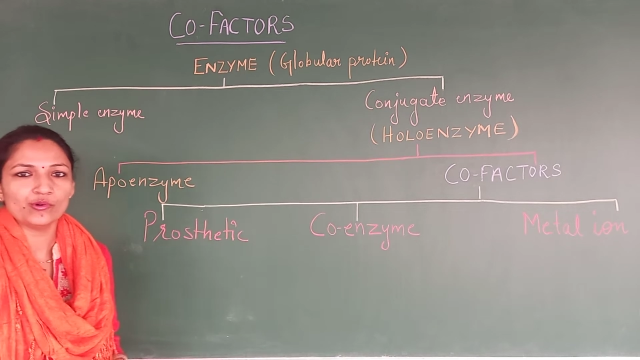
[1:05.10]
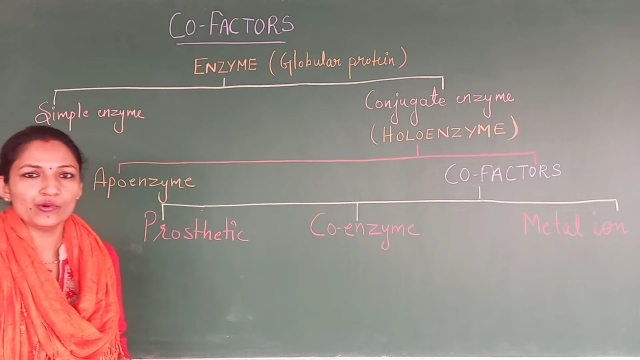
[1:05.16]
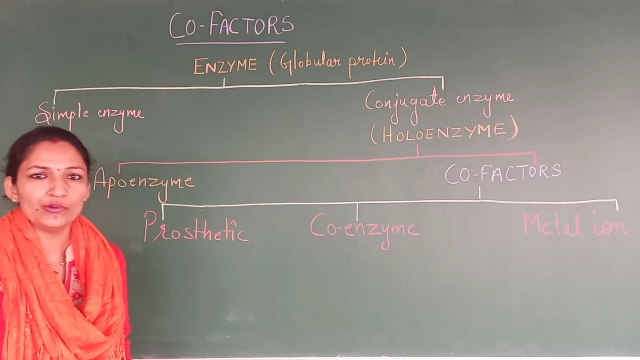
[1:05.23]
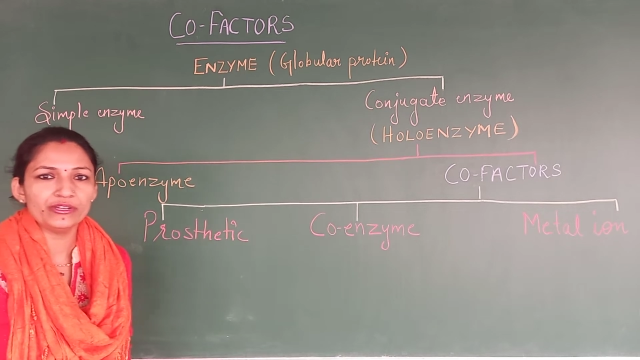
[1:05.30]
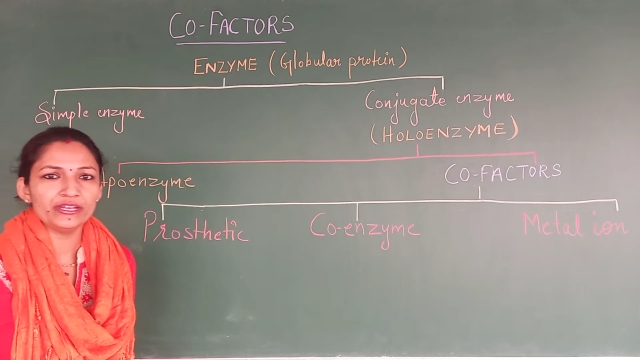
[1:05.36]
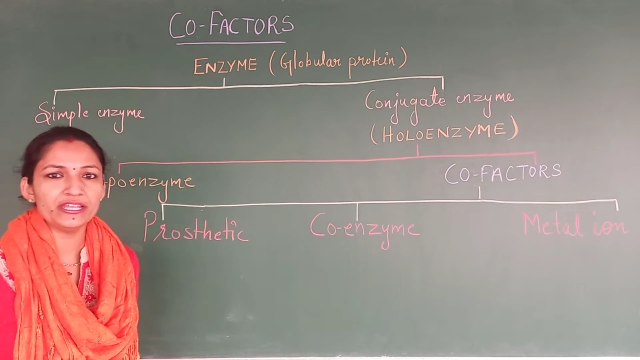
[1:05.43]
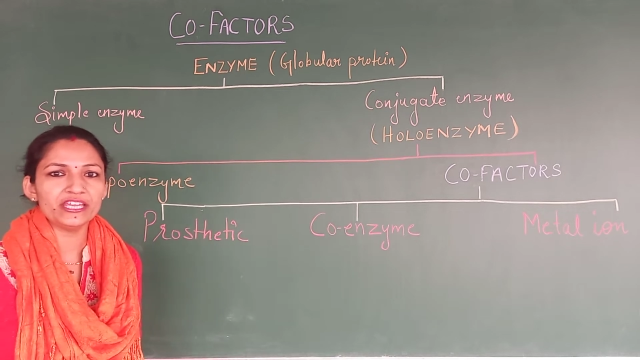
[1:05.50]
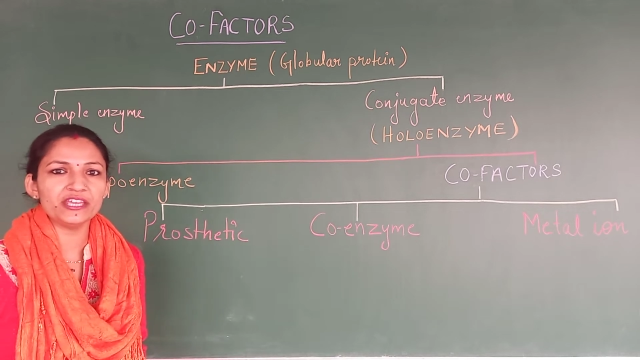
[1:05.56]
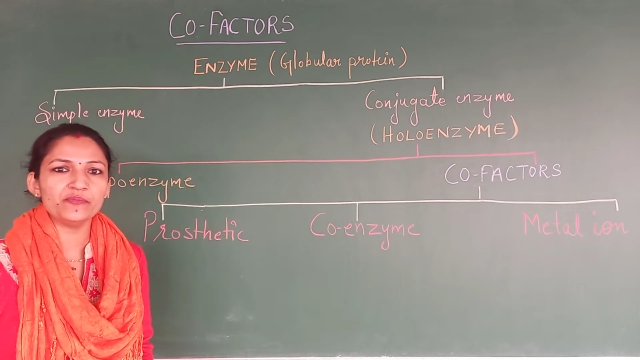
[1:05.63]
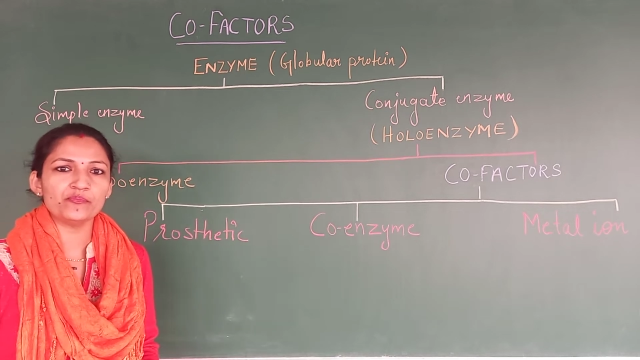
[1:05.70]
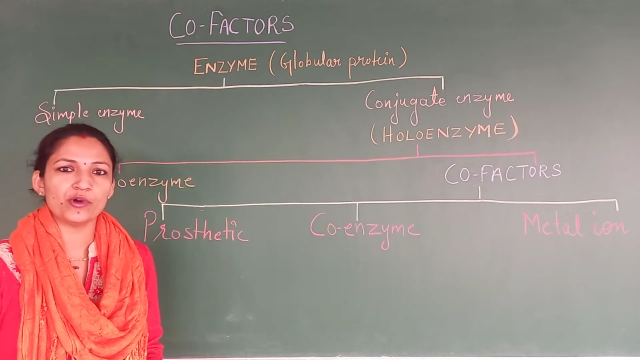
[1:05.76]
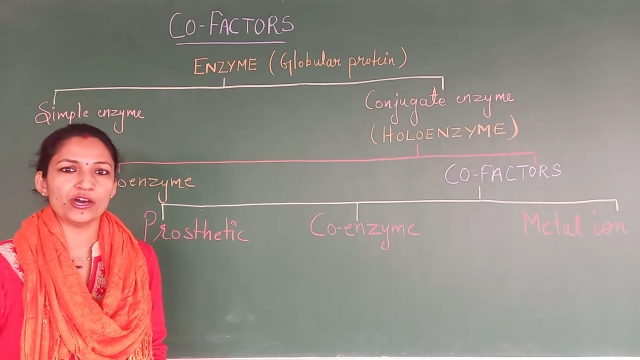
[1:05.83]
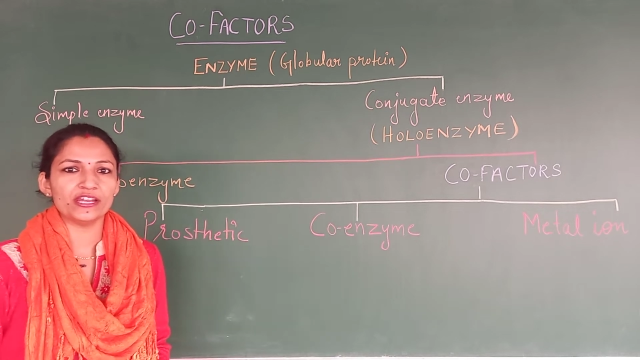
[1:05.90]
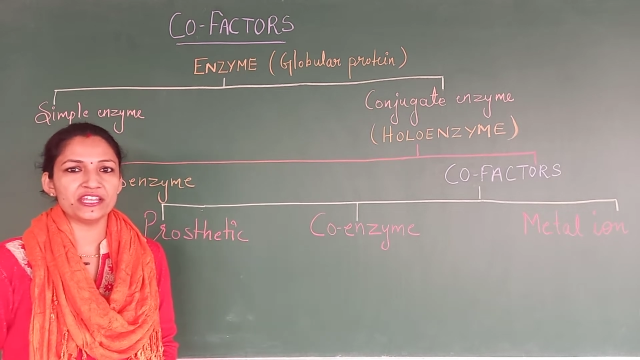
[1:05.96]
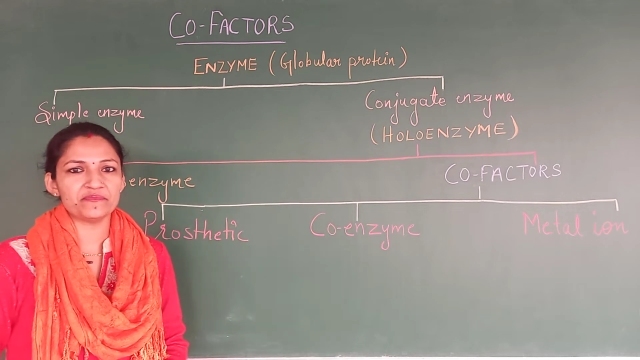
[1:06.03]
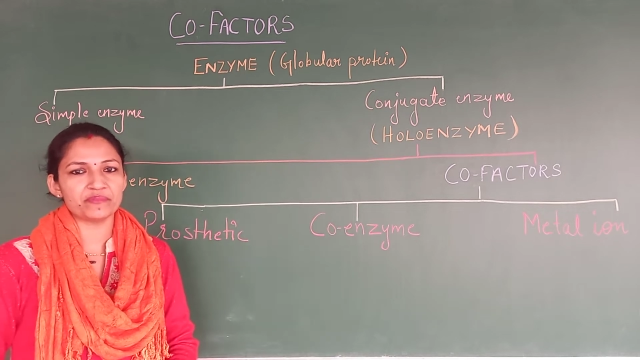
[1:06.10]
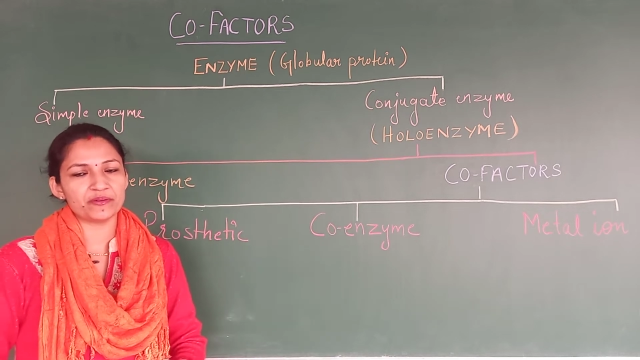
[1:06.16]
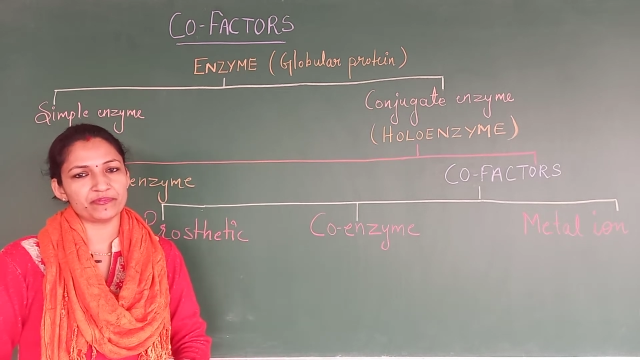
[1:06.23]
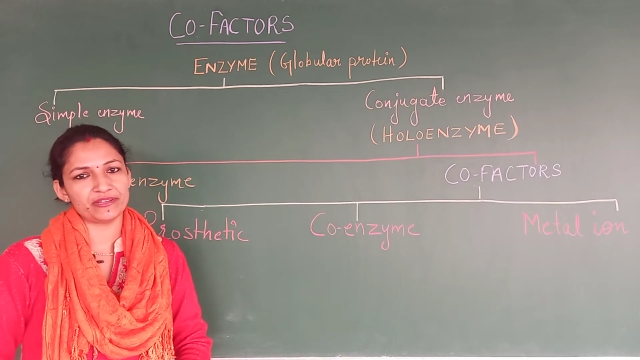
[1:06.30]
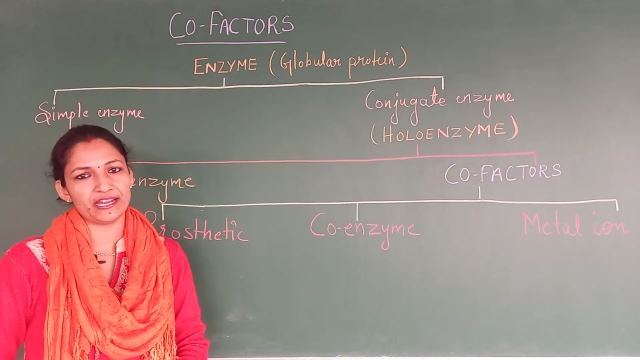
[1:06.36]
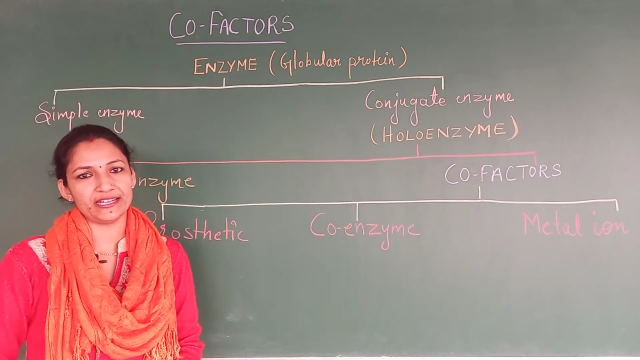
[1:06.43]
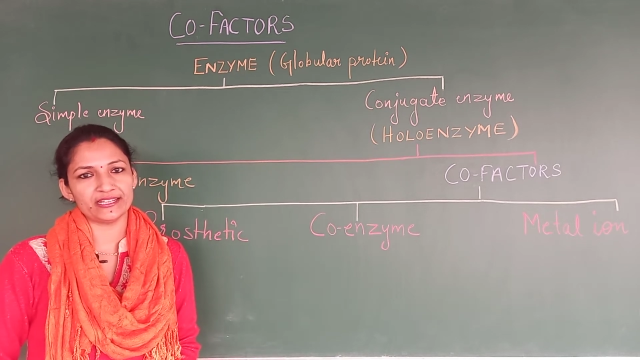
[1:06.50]
only
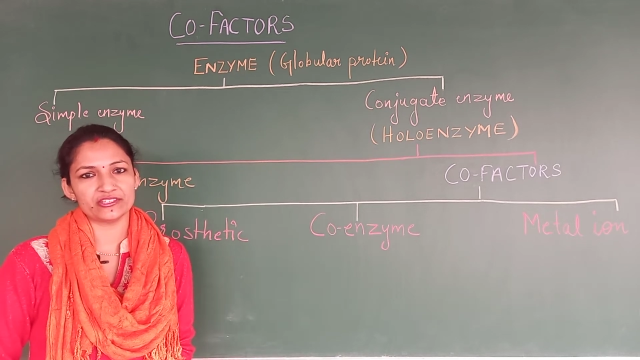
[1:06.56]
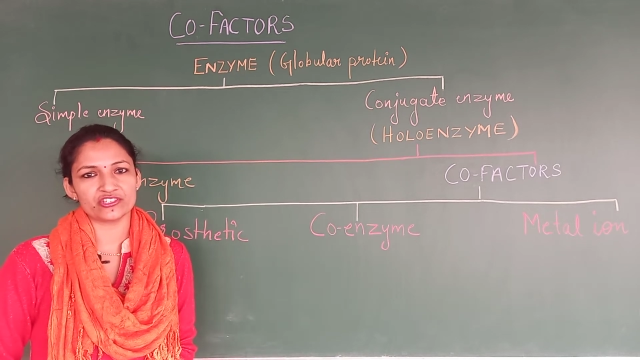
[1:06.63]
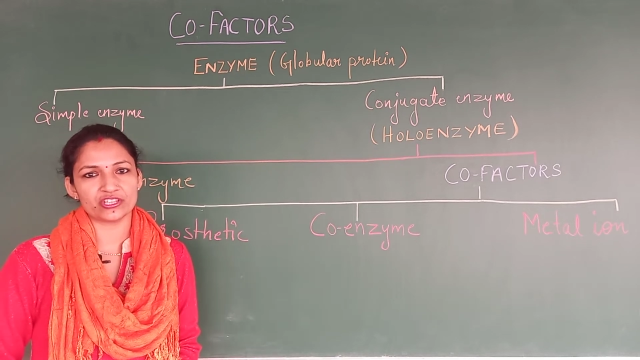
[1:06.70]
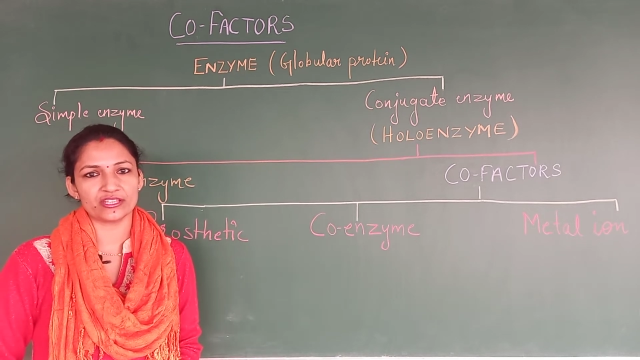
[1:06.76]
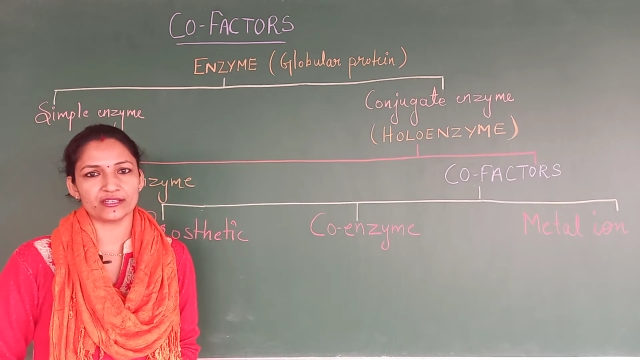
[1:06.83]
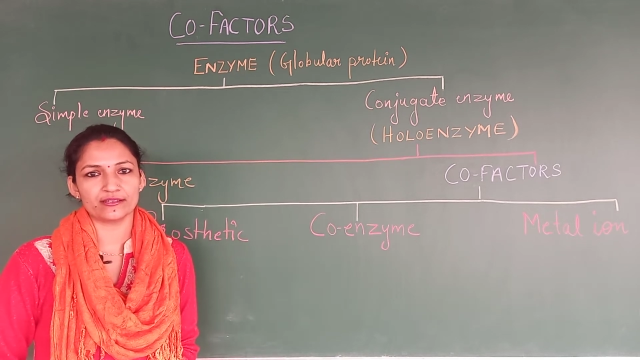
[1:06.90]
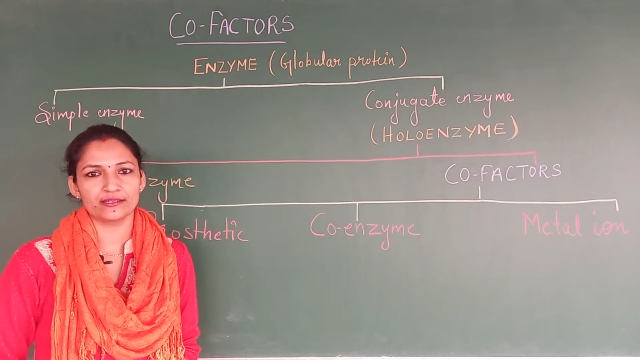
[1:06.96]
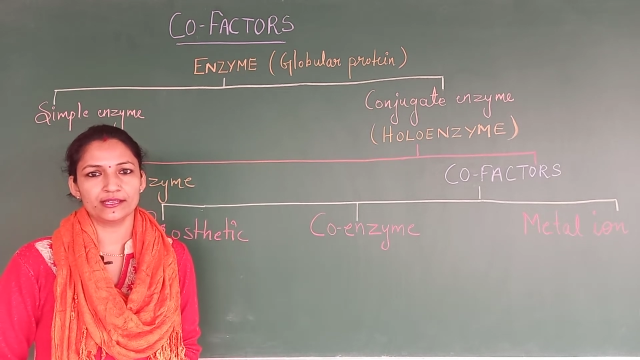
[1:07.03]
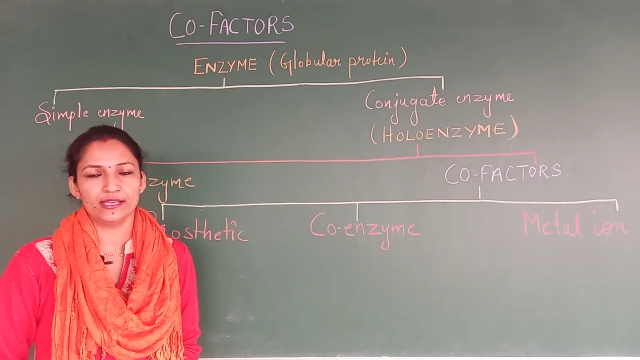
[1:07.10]
polypeptide chain